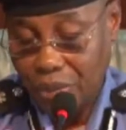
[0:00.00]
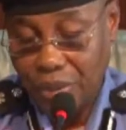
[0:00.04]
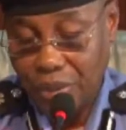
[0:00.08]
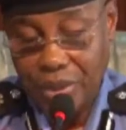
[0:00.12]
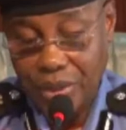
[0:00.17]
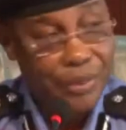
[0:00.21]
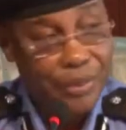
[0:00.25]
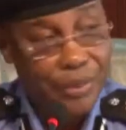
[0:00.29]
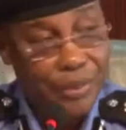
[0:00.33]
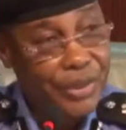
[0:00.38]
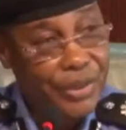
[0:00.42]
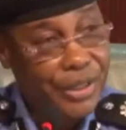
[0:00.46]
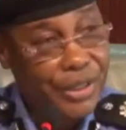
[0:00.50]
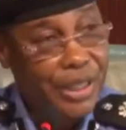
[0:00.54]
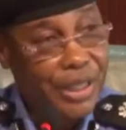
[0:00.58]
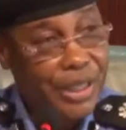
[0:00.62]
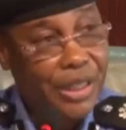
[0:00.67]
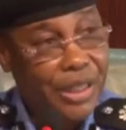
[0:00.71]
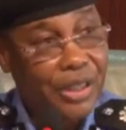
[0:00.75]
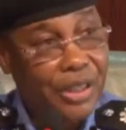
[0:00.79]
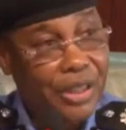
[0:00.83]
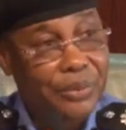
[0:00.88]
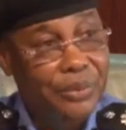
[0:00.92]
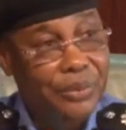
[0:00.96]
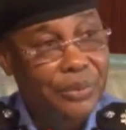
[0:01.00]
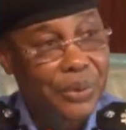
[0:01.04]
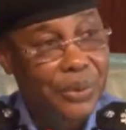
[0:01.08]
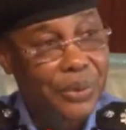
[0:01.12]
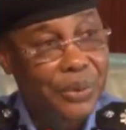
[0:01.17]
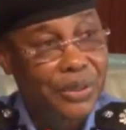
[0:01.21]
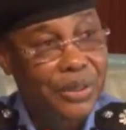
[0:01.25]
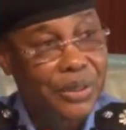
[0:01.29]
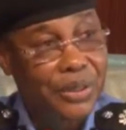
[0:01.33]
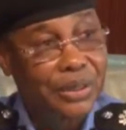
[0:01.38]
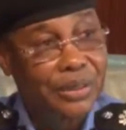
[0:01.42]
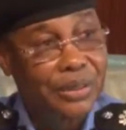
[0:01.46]
we submitted our
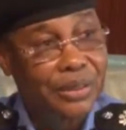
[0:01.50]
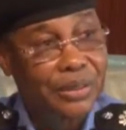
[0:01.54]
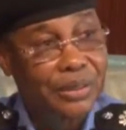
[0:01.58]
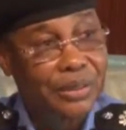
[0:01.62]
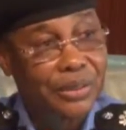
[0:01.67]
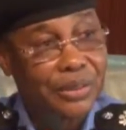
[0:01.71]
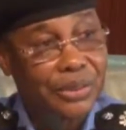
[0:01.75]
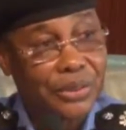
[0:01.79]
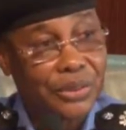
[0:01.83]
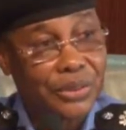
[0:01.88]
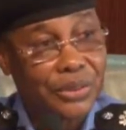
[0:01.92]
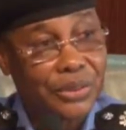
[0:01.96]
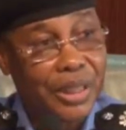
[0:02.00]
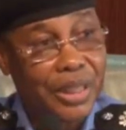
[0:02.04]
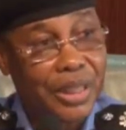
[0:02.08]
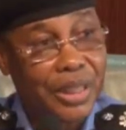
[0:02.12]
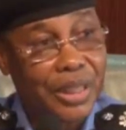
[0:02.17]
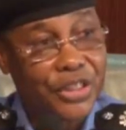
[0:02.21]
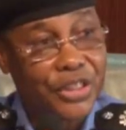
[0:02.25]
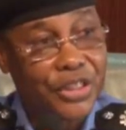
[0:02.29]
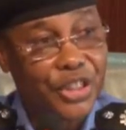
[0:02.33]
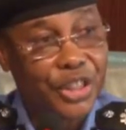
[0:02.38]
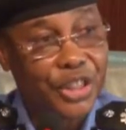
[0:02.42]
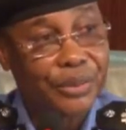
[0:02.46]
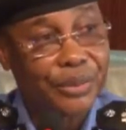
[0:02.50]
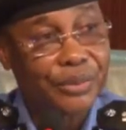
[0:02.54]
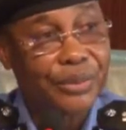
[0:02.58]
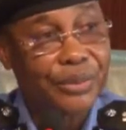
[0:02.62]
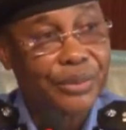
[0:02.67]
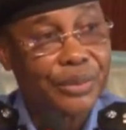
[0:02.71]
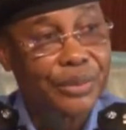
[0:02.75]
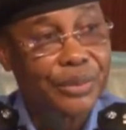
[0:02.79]
report to the SGF